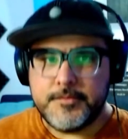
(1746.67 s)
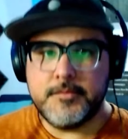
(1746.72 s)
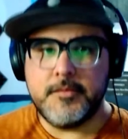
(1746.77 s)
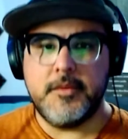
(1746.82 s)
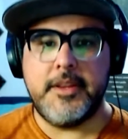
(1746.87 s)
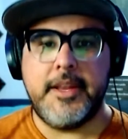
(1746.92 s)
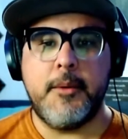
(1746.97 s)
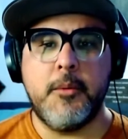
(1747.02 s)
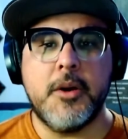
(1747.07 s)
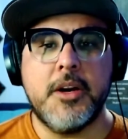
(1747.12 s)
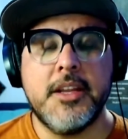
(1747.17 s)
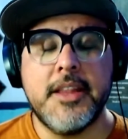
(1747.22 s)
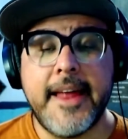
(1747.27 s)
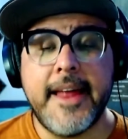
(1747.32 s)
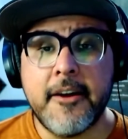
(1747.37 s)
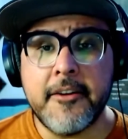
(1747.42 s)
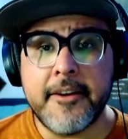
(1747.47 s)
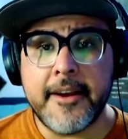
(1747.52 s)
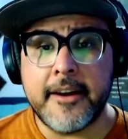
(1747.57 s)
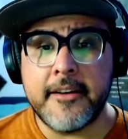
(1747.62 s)
They were
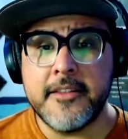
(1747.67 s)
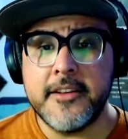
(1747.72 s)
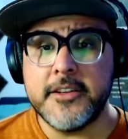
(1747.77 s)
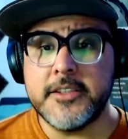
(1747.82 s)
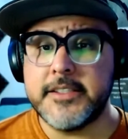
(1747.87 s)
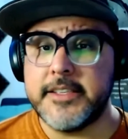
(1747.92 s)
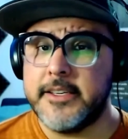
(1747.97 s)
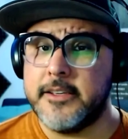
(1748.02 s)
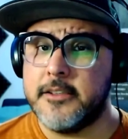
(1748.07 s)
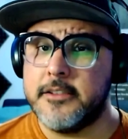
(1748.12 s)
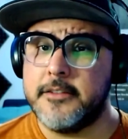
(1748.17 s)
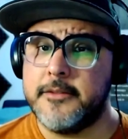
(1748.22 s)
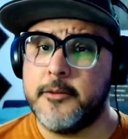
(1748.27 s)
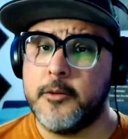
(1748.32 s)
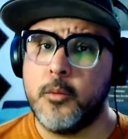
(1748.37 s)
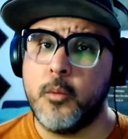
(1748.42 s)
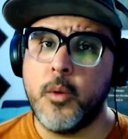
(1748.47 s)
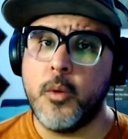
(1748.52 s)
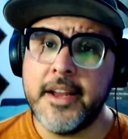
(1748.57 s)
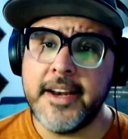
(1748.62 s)
allowed out of their cells for
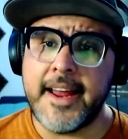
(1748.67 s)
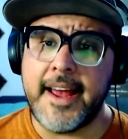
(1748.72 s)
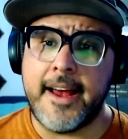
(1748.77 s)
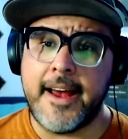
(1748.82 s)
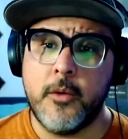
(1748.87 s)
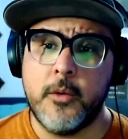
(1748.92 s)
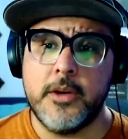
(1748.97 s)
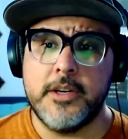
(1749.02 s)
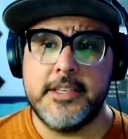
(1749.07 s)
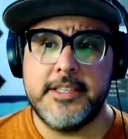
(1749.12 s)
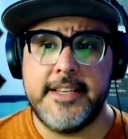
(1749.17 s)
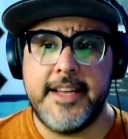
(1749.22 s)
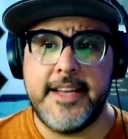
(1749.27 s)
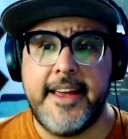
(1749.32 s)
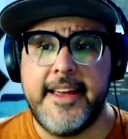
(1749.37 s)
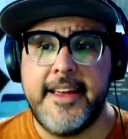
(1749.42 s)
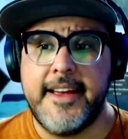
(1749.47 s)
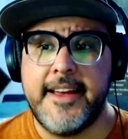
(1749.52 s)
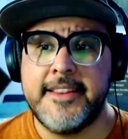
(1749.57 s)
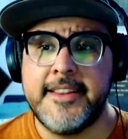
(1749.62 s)
1 hour a
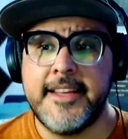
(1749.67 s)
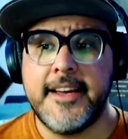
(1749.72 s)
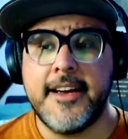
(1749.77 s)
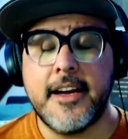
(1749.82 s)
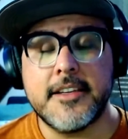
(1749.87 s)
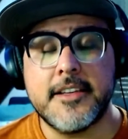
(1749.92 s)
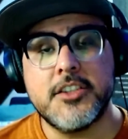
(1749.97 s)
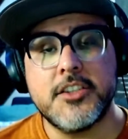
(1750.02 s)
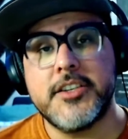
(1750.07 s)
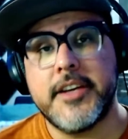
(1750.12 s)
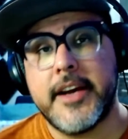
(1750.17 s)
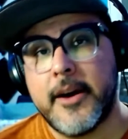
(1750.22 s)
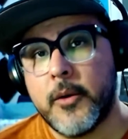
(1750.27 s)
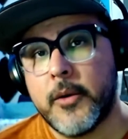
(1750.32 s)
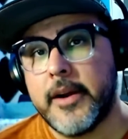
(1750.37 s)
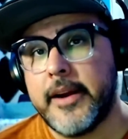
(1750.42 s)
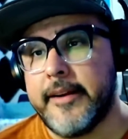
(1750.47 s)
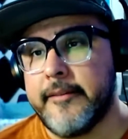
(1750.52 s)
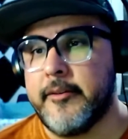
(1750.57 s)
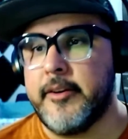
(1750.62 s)
day, and they got to shower
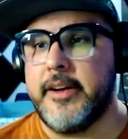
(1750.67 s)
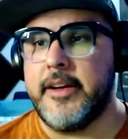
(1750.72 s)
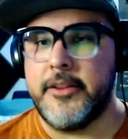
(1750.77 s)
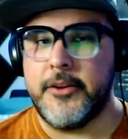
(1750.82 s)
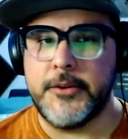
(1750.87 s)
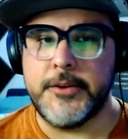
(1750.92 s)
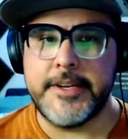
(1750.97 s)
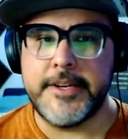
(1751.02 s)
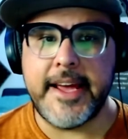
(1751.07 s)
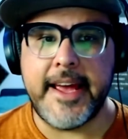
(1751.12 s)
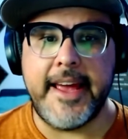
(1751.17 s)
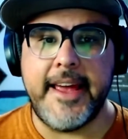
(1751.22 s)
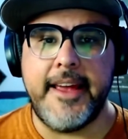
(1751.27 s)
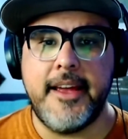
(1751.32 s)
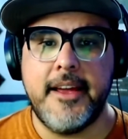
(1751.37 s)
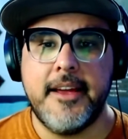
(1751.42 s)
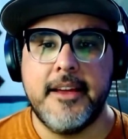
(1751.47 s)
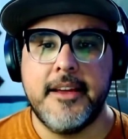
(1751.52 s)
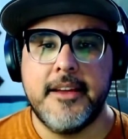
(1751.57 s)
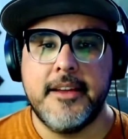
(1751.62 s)
every other day.
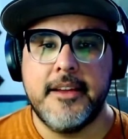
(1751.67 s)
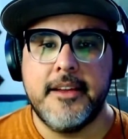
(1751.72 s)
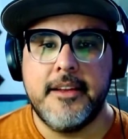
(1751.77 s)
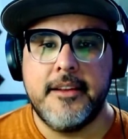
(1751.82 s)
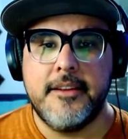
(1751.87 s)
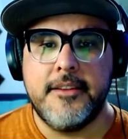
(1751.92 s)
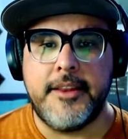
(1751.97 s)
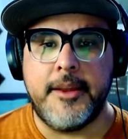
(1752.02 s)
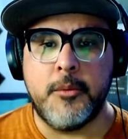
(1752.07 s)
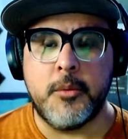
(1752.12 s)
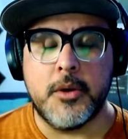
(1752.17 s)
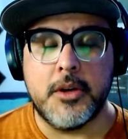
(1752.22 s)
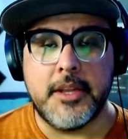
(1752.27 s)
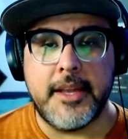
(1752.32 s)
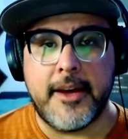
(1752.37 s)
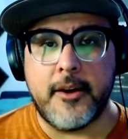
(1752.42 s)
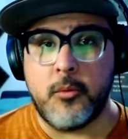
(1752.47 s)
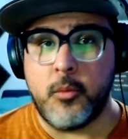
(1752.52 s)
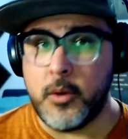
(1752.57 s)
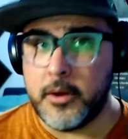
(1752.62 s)
They were
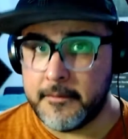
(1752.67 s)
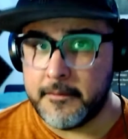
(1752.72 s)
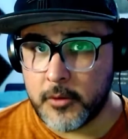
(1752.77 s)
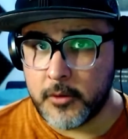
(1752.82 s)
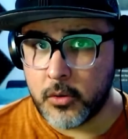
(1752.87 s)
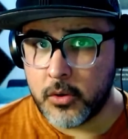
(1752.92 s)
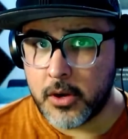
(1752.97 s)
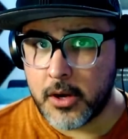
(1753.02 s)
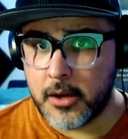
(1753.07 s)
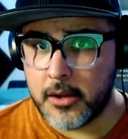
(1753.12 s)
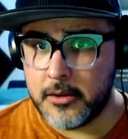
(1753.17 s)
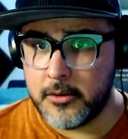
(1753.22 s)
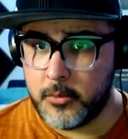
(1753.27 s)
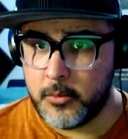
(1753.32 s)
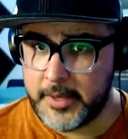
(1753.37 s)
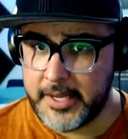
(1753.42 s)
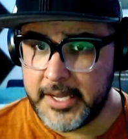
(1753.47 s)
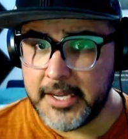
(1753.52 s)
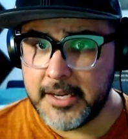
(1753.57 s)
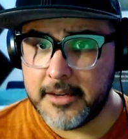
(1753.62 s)
allowed one phone call a
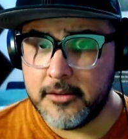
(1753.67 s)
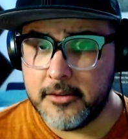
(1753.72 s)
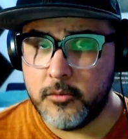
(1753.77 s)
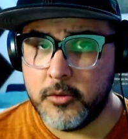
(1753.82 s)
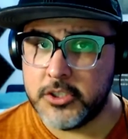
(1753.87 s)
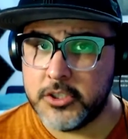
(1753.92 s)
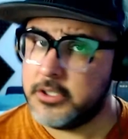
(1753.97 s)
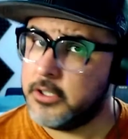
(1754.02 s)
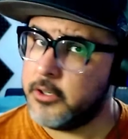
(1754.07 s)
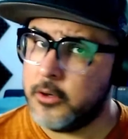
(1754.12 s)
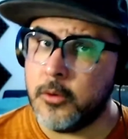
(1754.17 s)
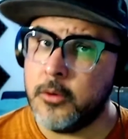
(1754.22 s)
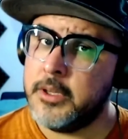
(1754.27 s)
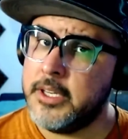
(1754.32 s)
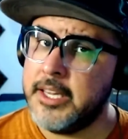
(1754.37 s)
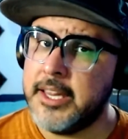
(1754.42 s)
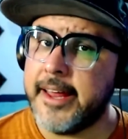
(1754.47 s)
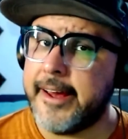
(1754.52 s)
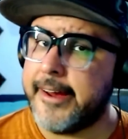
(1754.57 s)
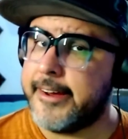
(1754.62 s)
week, which could only
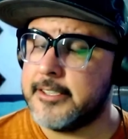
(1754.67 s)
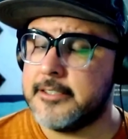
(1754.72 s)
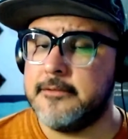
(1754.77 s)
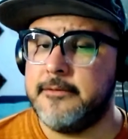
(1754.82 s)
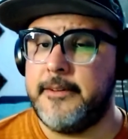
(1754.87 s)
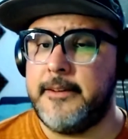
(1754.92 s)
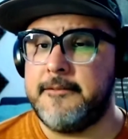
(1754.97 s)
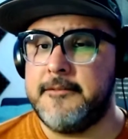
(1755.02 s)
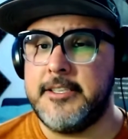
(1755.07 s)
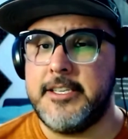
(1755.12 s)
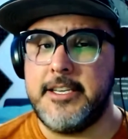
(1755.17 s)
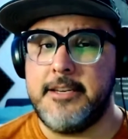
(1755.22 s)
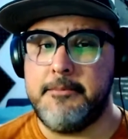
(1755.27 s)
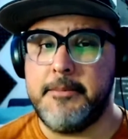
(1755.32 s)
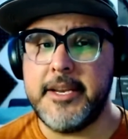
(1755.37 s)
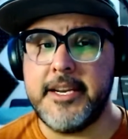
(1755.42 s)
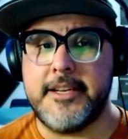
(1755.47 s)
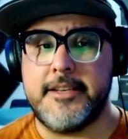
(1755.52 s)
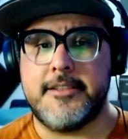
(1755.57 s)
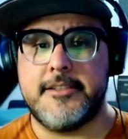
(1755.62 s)
last 15
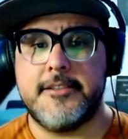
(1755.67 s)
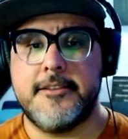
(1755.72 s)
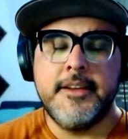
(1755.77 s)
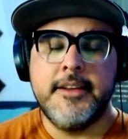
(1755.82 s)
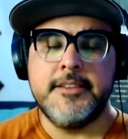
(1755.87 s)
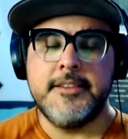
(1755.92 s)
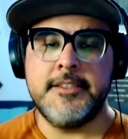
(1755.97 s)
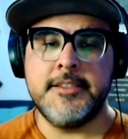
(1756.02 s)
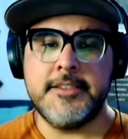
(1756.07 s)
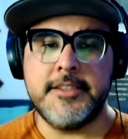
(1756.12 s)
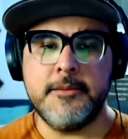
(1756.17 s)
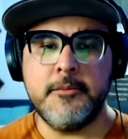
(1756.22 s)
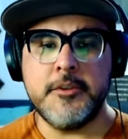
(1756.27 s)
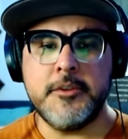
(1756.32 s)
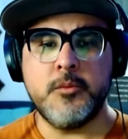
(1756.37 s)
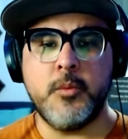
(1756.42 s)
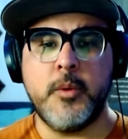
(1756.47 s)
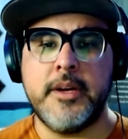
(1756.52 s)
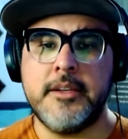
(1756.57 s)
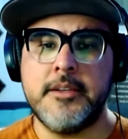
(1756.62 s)
minutes. Since it was
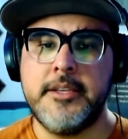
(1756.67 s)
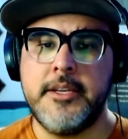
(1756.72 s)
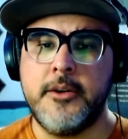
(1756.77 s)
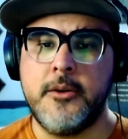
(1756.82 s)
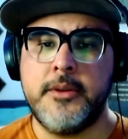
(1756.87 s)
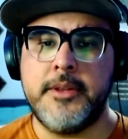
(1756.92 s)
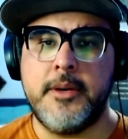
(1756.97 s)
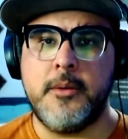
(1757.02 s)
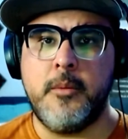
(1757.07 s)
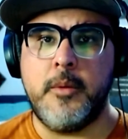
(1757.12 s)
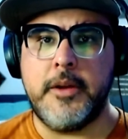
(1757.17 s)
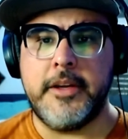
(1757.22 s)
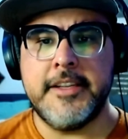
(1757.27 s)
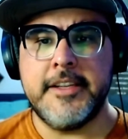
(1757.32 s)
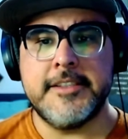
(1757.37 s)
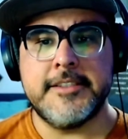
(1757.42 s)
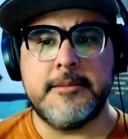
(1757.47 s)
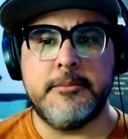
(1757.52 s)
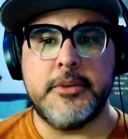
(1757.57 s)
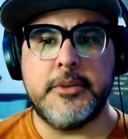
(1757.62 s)
well known that Wilkins
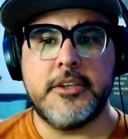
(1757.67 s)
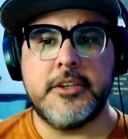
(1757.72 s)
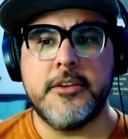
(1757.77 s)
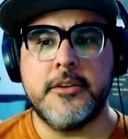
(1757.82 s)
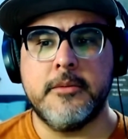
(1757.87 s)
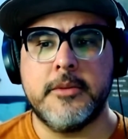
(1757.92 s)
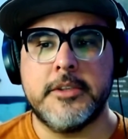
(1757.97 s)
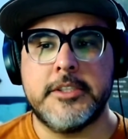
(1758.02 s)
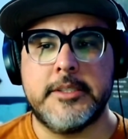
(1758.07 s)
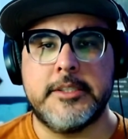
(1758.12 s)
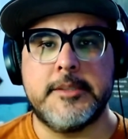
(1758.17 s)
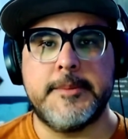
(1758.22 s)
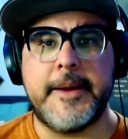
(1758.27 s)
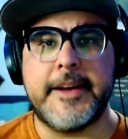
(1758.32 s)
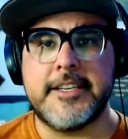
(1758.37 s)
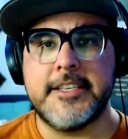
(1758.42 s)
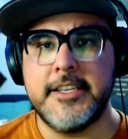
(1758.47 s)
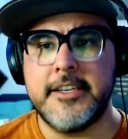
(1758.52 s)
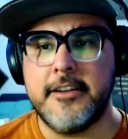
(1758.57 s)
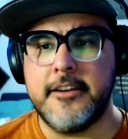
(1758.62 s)
and Buchner were
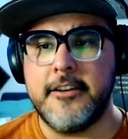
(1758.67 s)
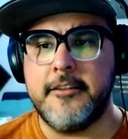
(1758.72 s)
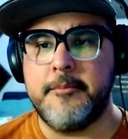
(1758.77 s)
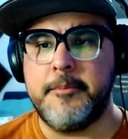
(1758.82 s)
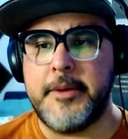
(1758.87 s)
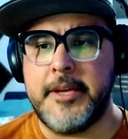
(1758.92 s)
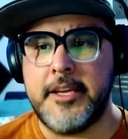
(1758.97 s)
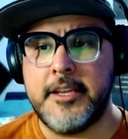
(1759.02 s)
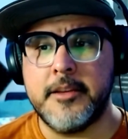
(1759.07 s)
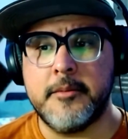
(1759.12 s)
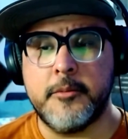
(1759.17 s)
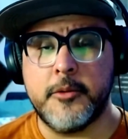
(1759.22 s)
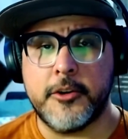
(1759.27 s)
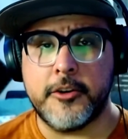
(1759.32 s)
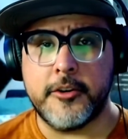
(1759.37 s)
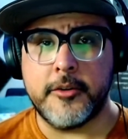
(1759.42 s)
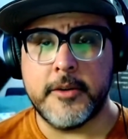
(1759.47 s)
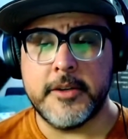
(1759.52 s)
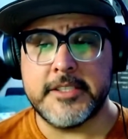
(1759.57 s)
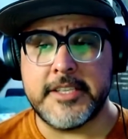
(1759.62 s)
suspected of being the
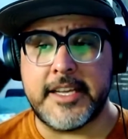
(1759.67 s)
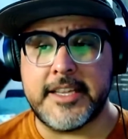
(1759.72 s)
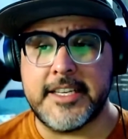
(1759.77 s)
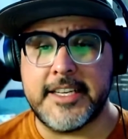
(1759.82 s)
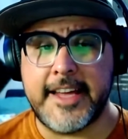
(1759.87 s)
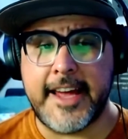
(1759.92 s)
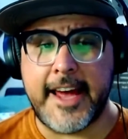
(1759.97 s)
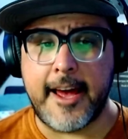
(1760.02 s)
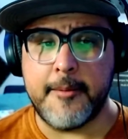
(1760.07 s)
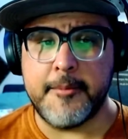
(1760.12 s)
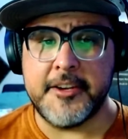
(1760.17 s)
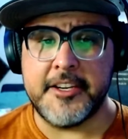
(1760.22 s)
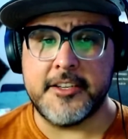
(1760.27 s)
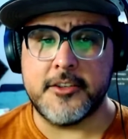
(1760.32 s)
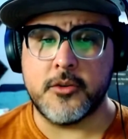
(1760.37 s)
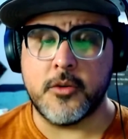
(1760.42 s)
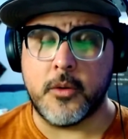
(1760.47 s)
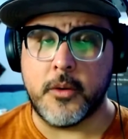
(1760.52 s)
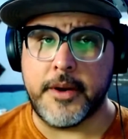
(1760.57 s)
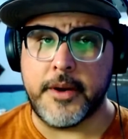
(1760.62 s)
murderers at the cabin in
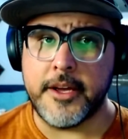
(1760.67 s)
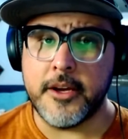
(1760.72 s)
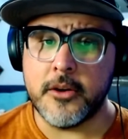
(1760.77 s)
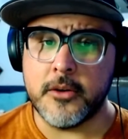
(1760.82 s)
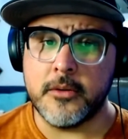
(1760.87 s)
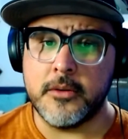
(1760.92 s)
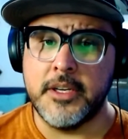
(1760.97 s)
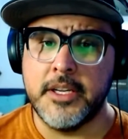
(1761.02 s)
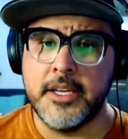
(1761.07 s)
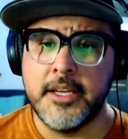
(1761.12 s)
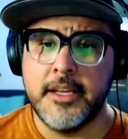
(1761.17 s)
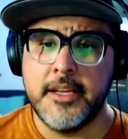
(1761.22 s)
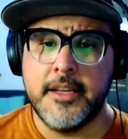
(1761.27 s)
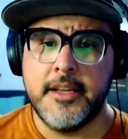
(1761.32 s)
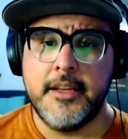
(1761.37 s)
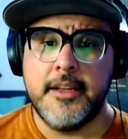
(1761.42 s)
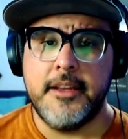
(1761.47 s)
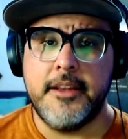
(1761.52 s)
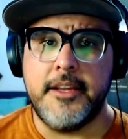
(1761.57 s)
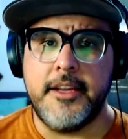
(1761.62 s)
Torreon,
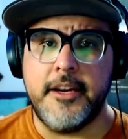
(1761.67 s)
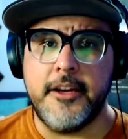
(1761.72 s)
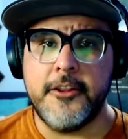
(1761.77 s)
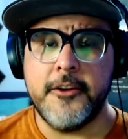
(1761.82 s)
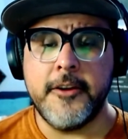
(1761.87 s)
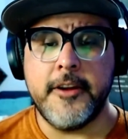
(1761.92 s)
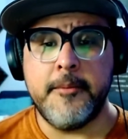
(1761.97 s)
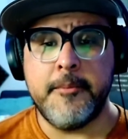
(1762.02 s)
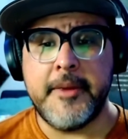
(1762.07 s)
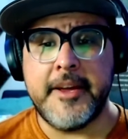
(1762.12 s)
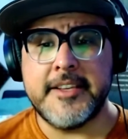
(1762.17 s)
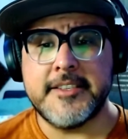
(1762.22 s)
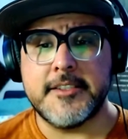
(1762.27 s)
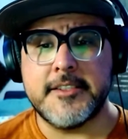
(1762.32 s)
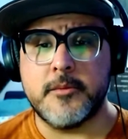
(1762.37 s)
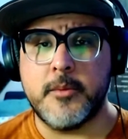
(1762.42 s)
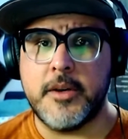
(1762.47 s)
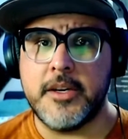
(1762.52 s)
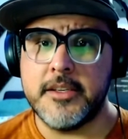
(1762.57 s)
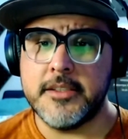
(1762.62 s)
the other inmates as
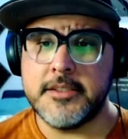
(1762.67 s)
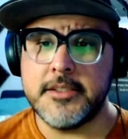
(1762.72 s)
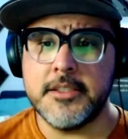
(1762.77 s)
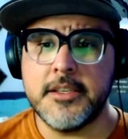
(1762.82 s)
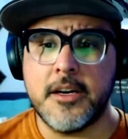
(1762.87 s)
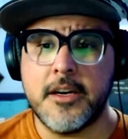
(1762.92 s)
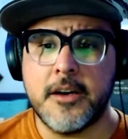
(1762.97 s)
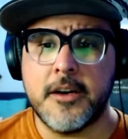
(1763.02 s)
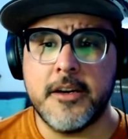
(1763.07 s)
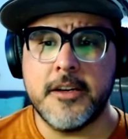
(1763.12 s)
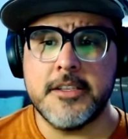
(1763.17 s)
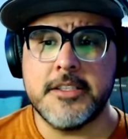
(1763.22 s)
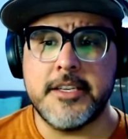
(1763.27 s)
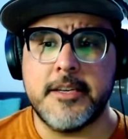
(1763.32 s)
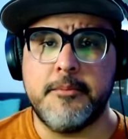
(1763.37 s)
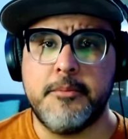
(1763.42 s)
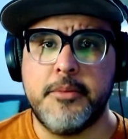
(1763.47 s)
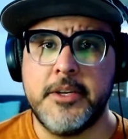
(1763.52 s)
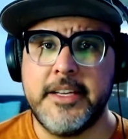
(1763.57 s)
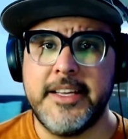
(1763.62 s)
well as the guards had
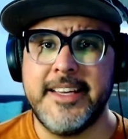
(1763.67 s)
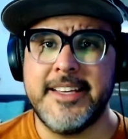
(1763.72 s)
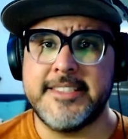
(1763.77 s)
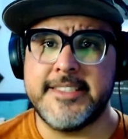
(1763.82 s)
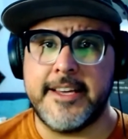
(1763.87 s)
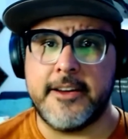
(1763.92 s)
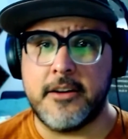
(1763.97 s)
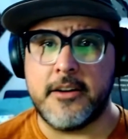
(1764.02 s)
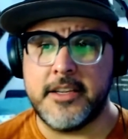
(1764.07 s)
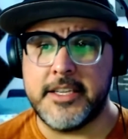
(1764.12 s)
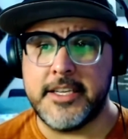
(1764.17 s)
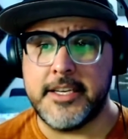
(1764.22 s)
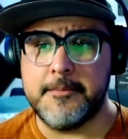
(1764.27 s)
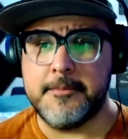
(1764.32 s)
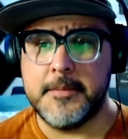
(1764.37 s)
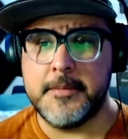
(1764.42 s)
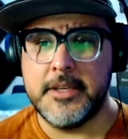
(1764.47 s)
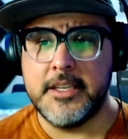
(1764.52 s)
put hits out on them.